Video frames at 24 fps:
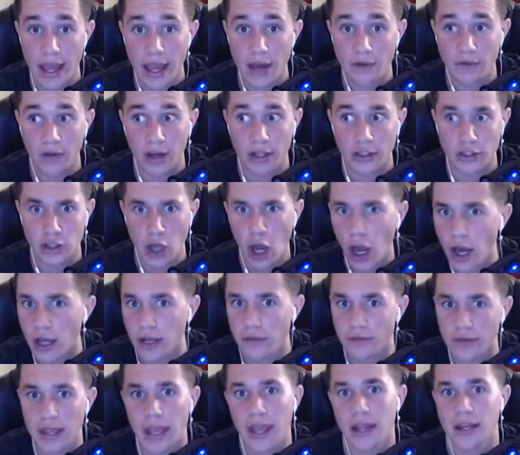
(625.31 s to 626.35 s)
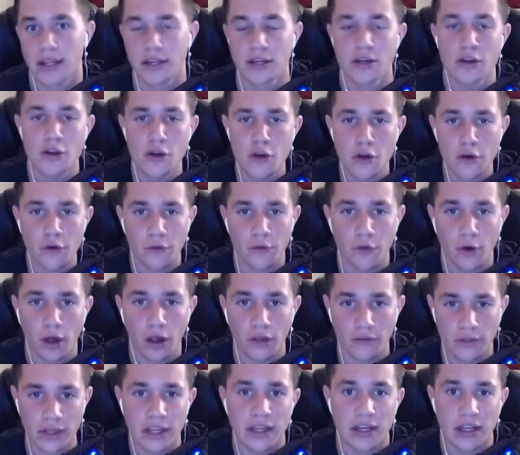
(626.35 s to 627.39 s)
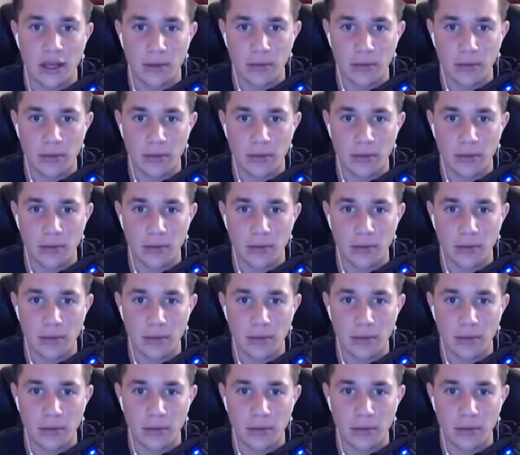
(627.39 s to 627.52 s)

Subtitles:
I have a ton of candy for all of the